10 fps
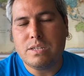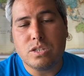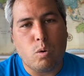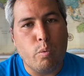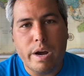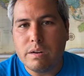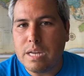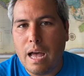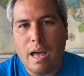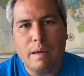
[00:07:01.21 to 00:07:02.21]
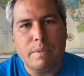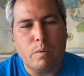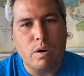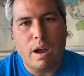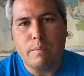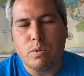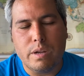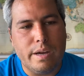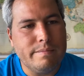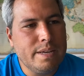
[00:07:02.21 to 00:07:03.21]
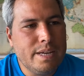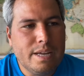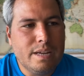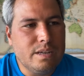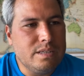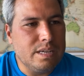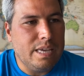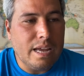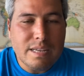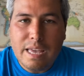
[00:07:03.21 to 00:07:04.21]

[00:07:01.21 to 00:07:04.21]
It's just a weird time that we're able to to get